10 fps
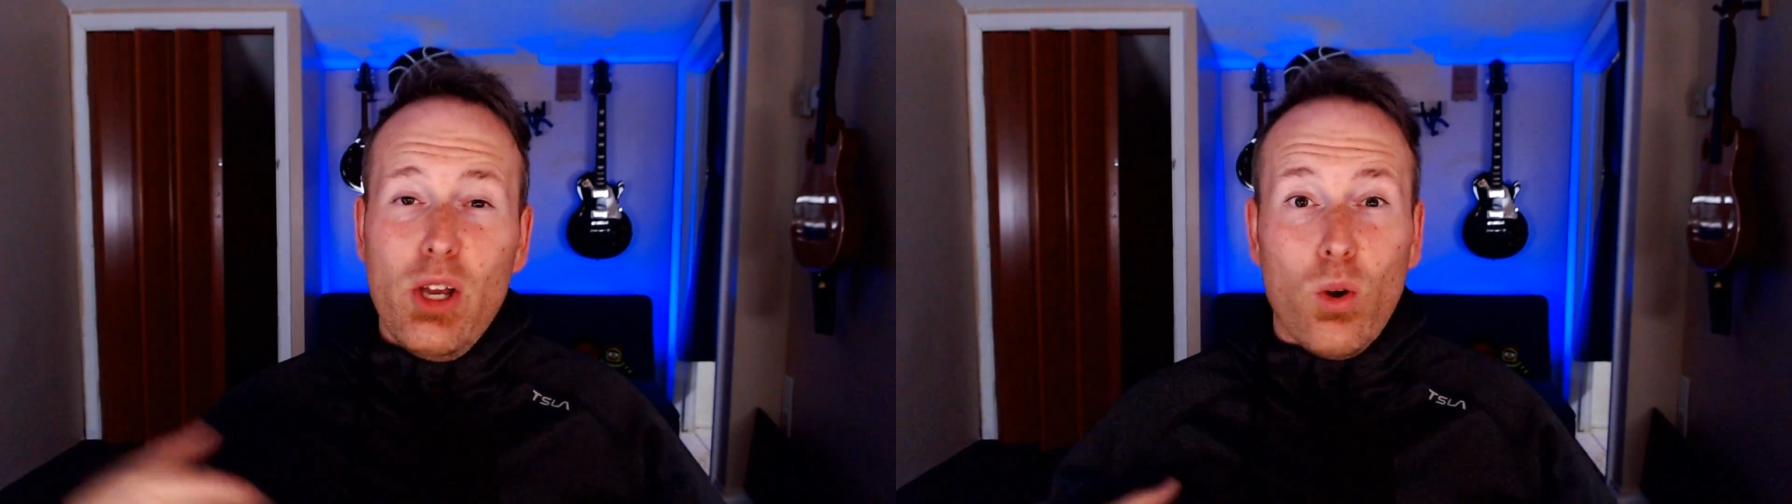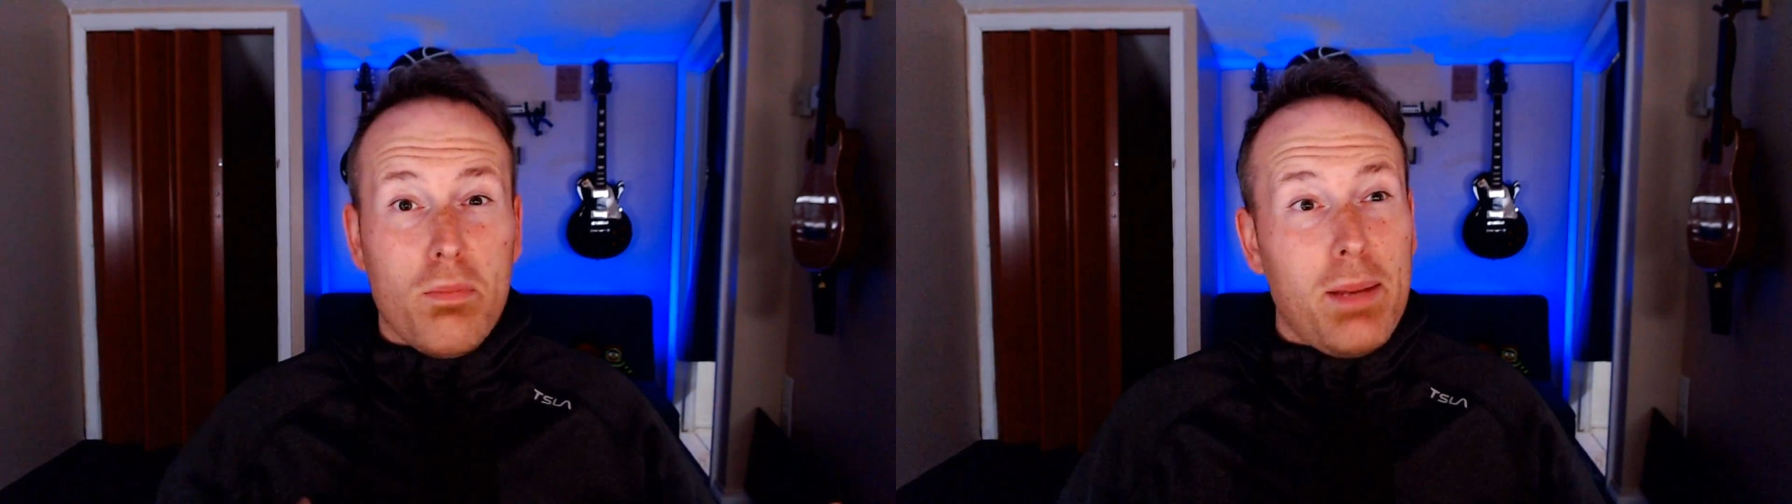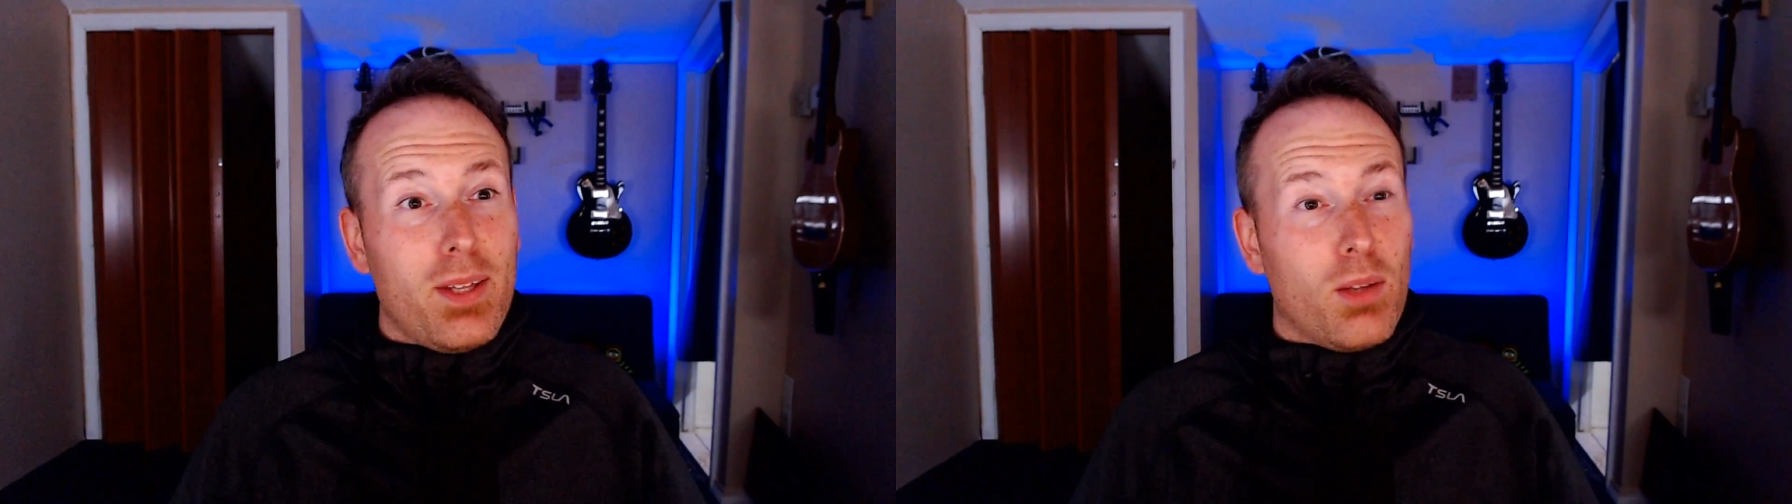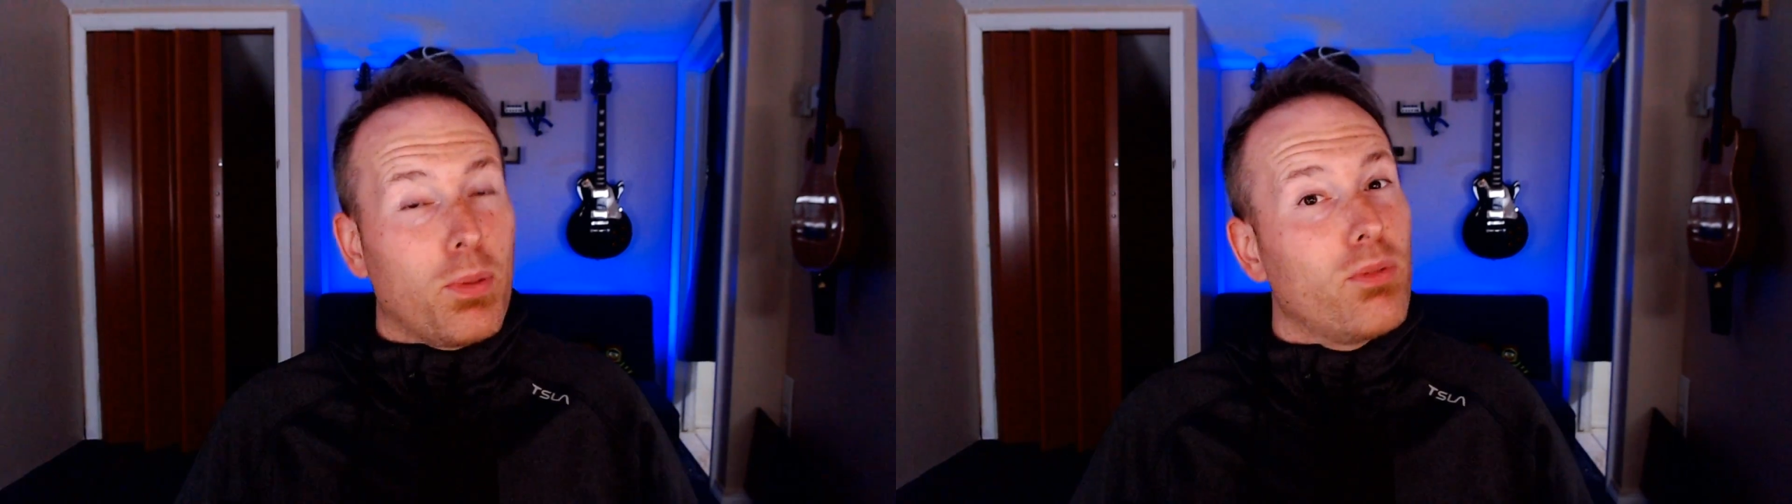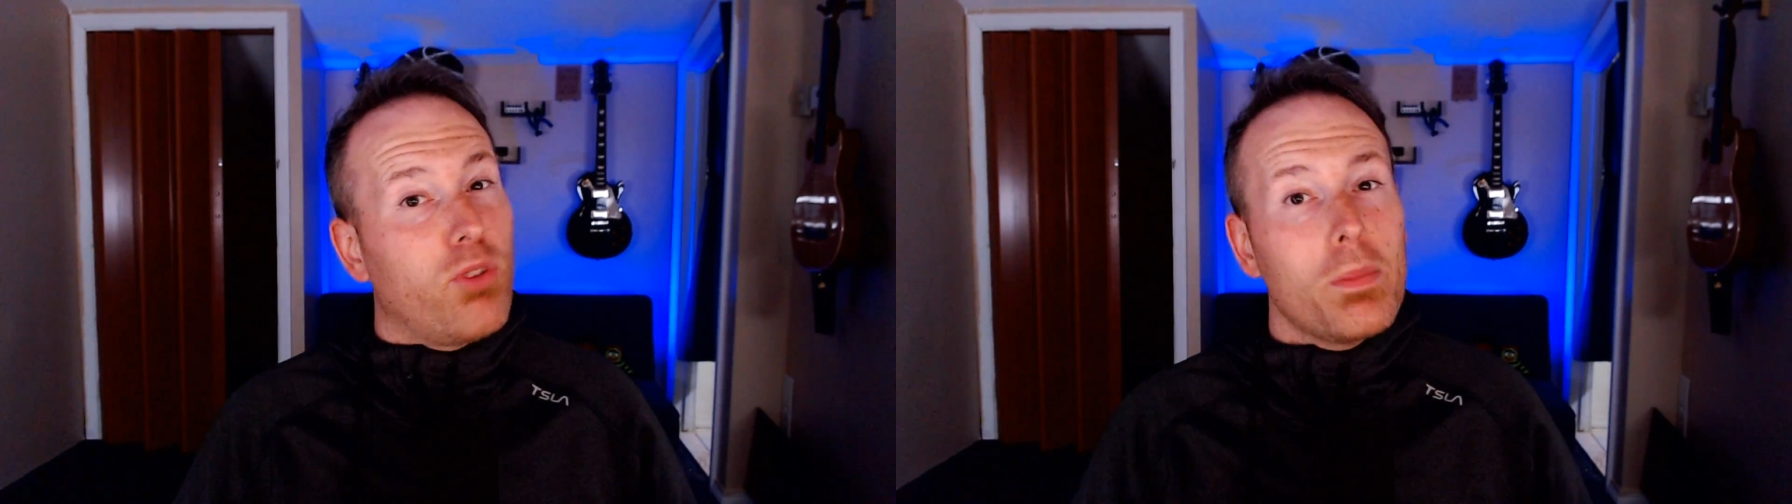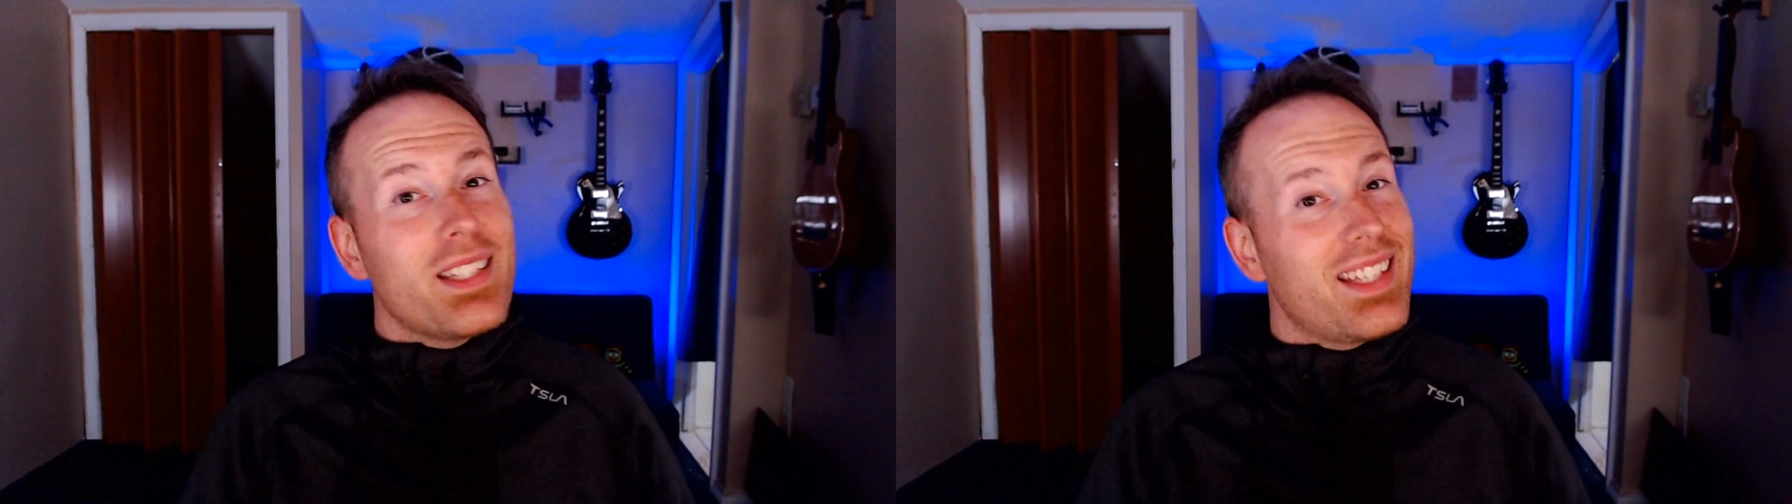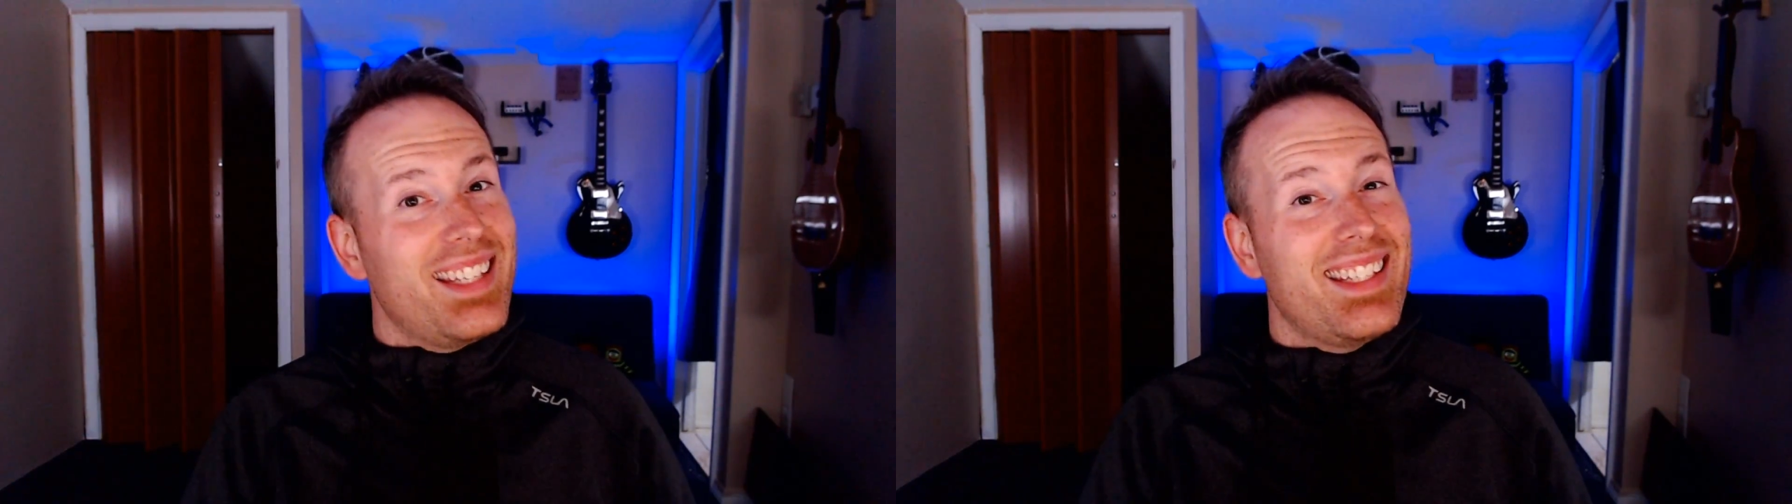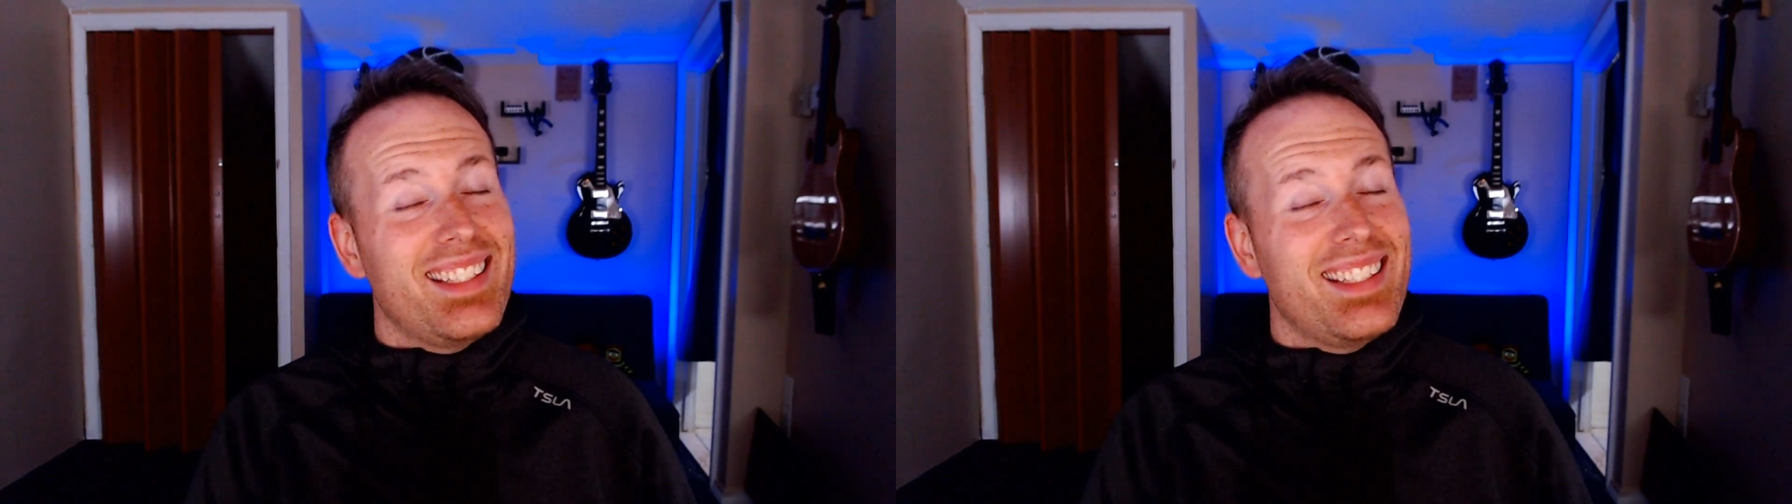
or maybe the performance is